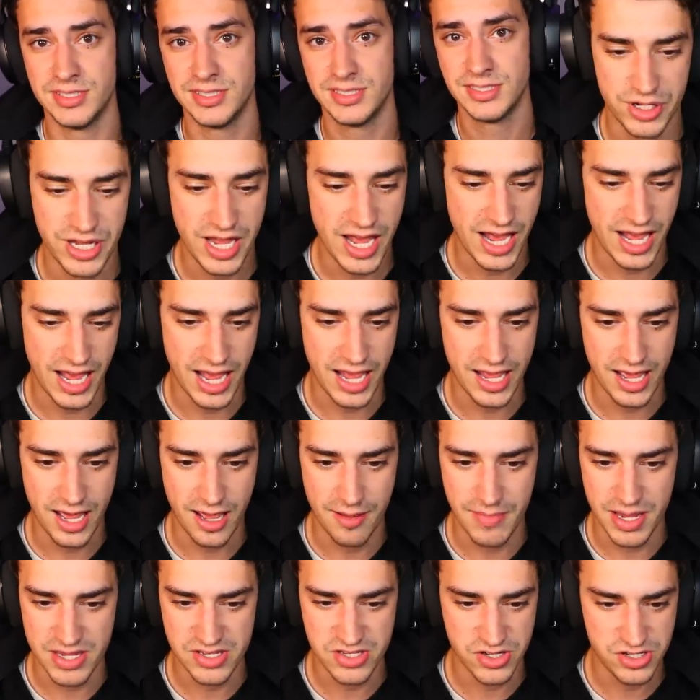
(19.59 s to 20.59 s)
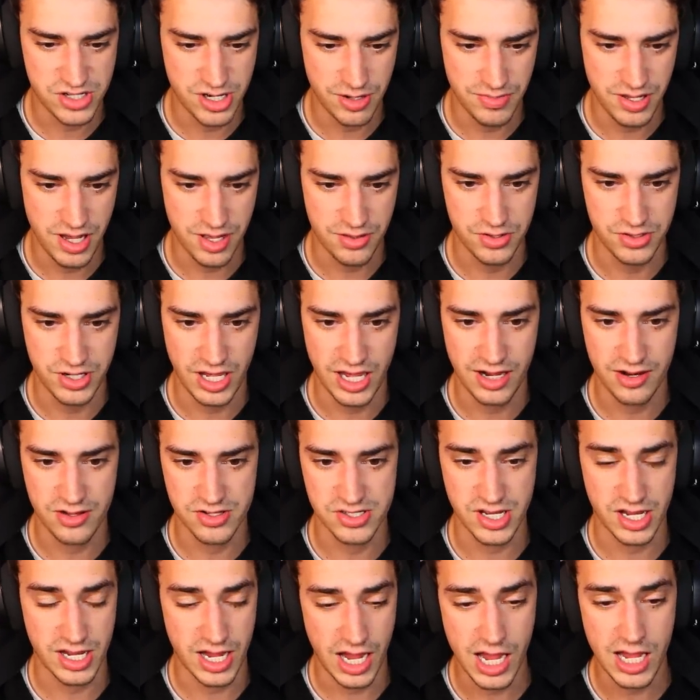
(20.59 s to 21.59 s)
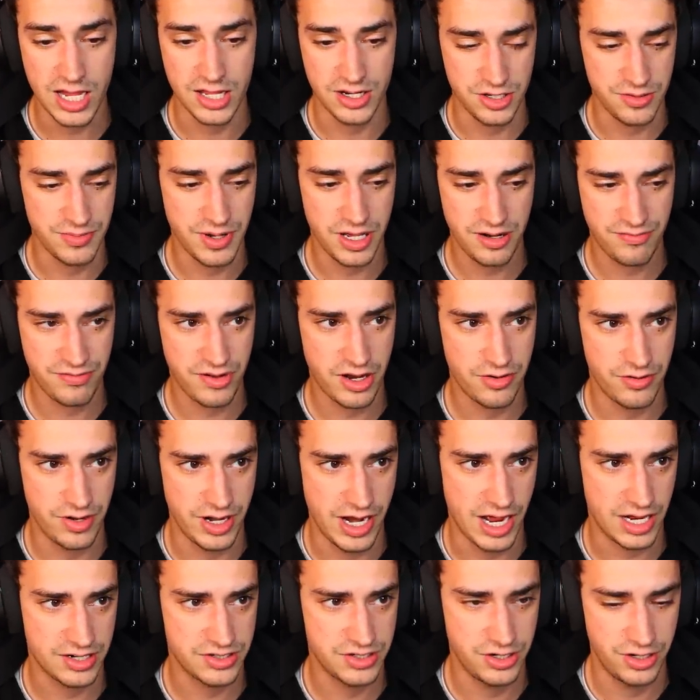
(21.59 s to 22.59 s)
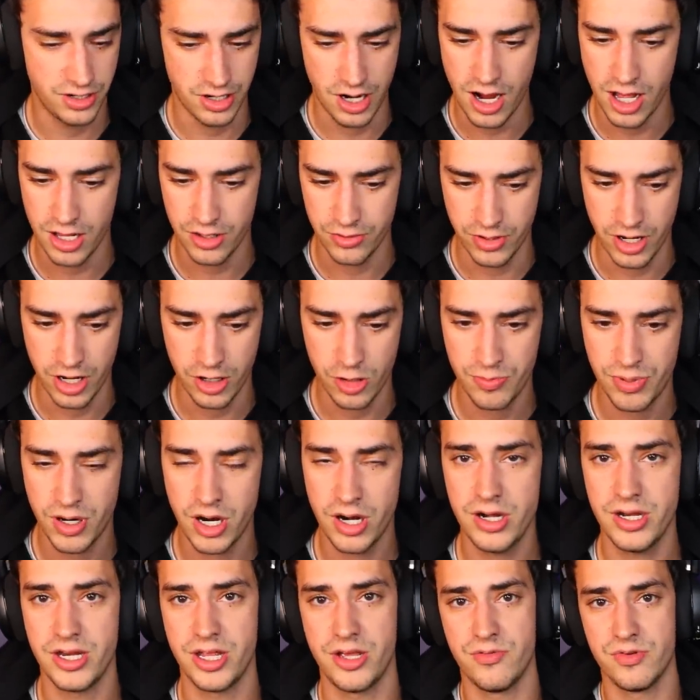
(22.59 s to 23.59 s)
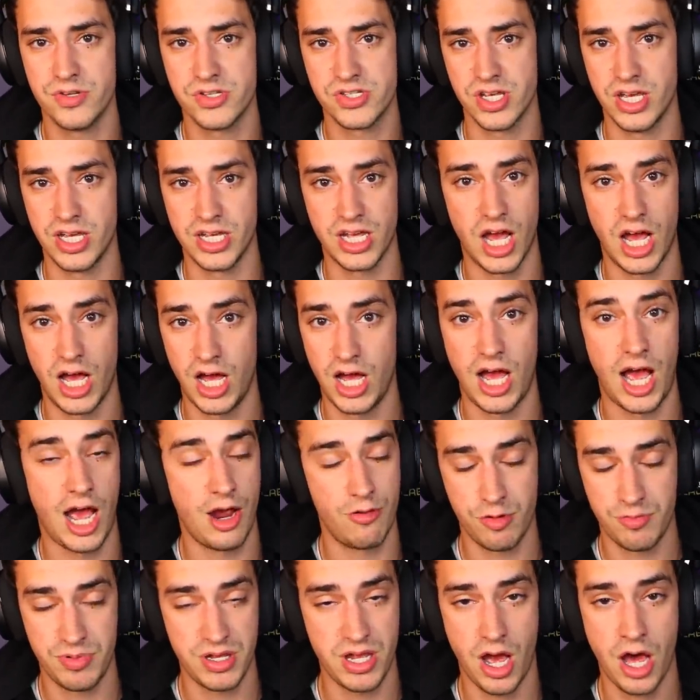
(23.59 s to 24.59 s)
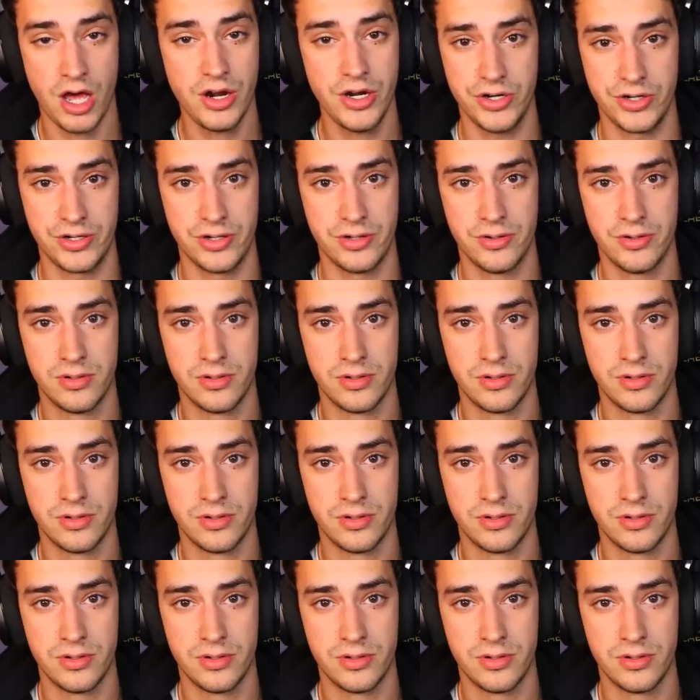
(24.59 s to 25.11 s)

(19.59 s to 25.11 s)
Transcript: But yeah, I uh, messaged him the other day and I was like, hey, do you mind if I react to your Colorado part? And he was like, uh, I would be honored.